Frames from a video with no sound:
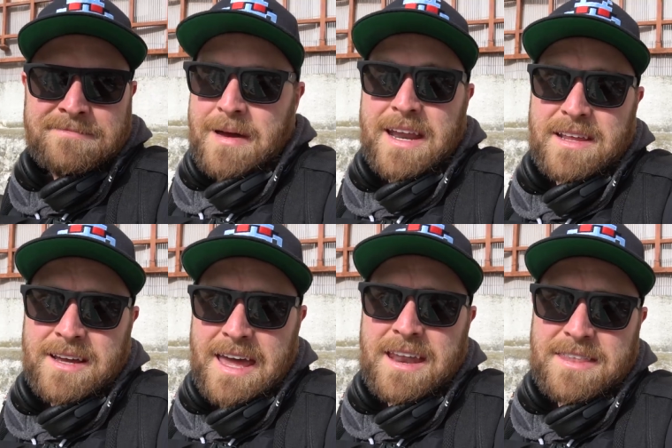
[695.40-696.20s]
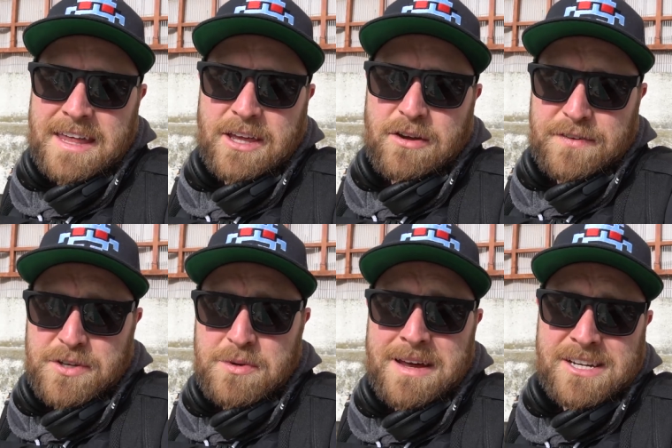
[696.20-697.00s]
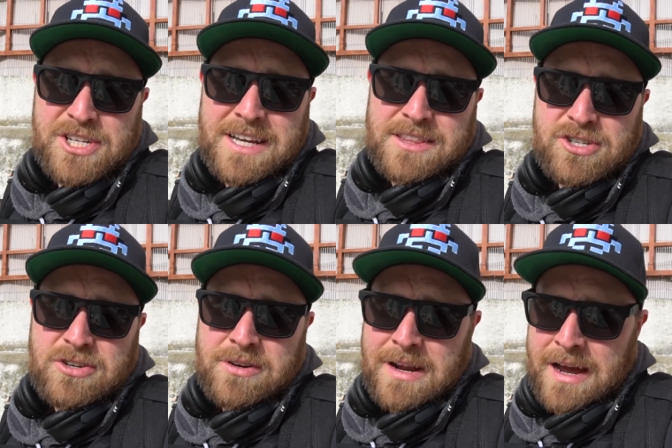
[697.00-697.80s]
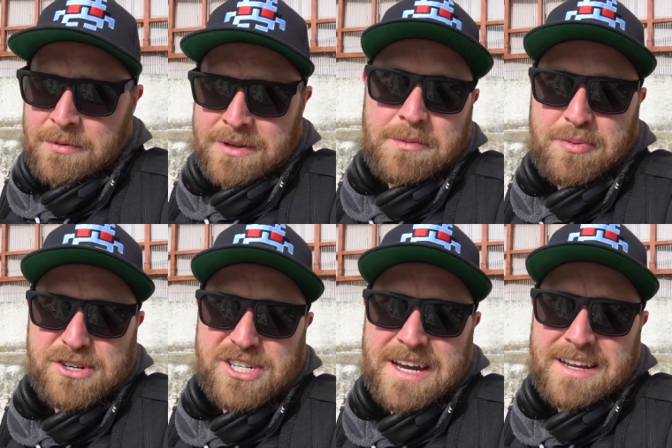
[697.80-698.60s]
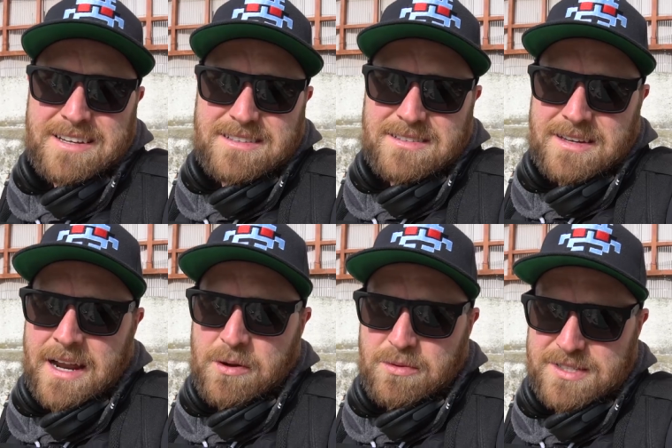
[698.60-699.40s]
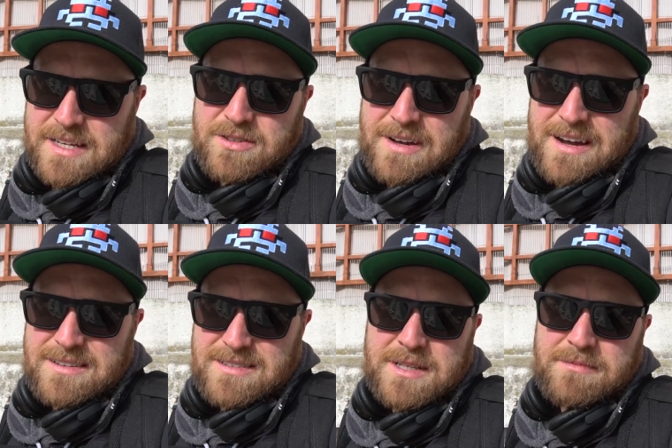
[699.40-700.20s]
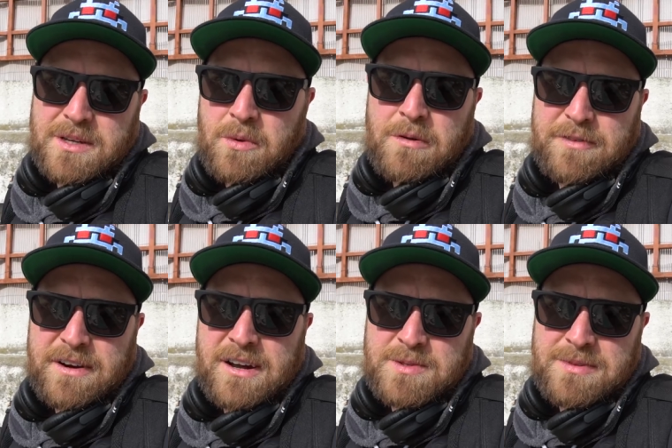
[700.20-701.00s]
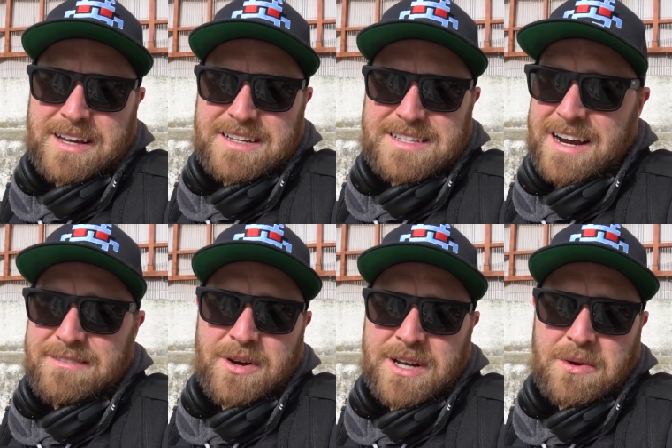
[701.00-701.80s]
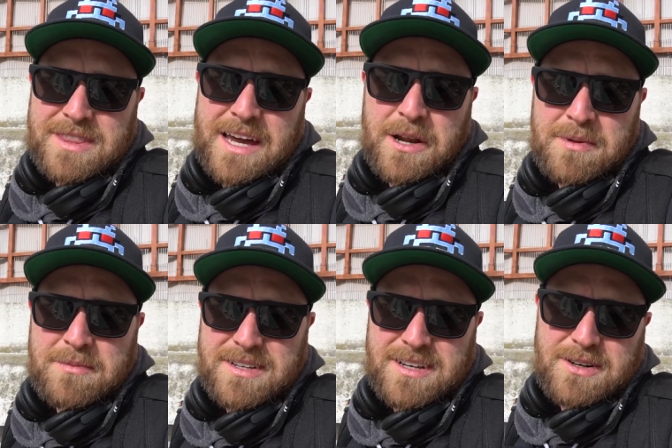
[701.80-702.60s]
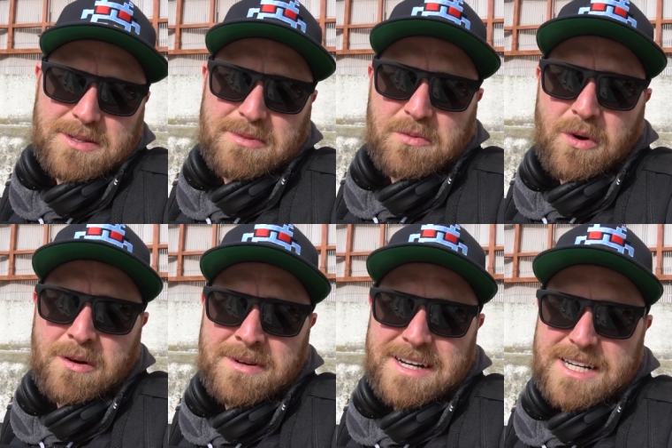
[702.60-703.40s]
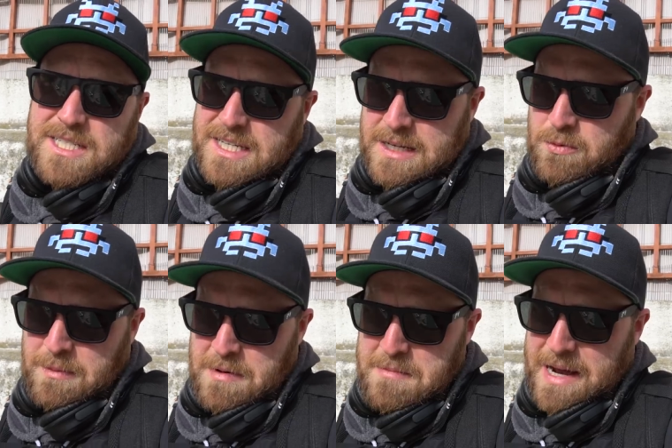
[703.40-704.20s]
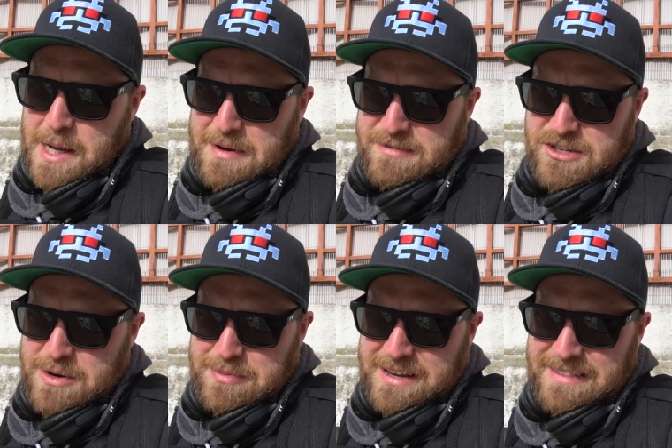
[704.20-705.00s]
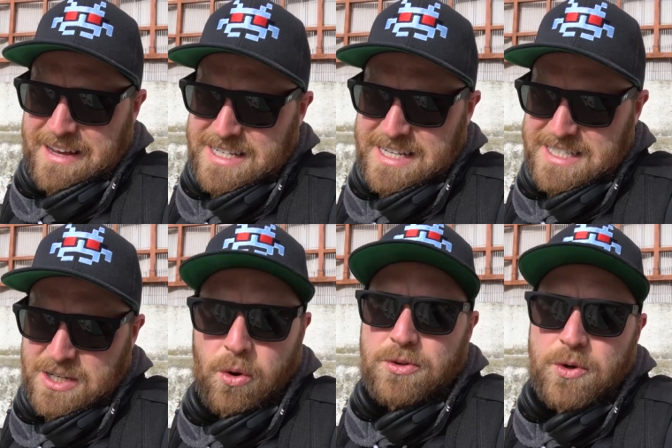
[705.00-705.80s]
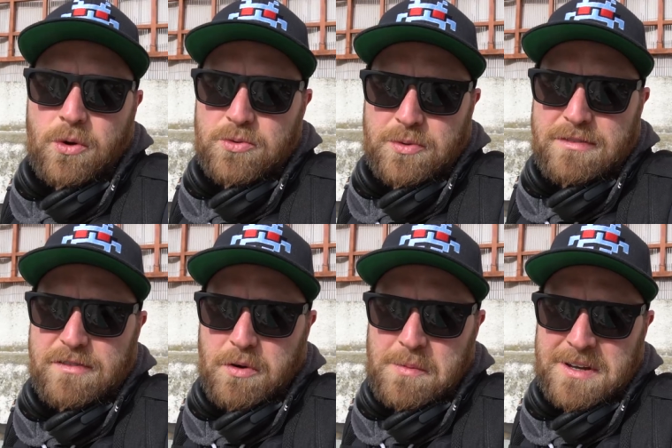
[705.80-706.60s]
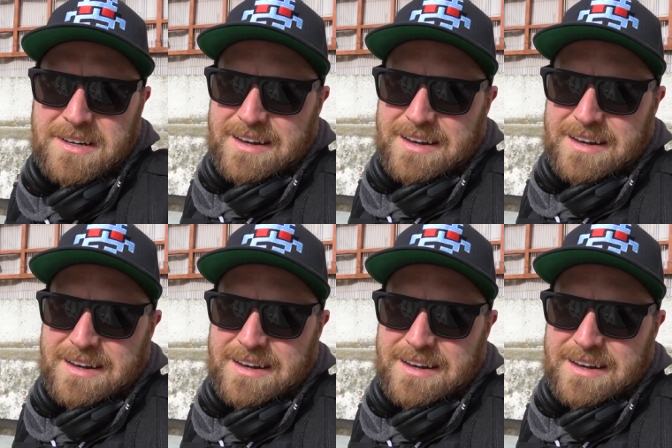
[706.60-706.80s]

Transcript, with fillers: Maddie, again, thank you. If you do manage to get the drone, I really appreciate it. And I will send you guys something warm for your husband. Like I said, I have no idea what that'll be, but you know, something warm to heat warm him back up after jumping in that cold, cold river for me.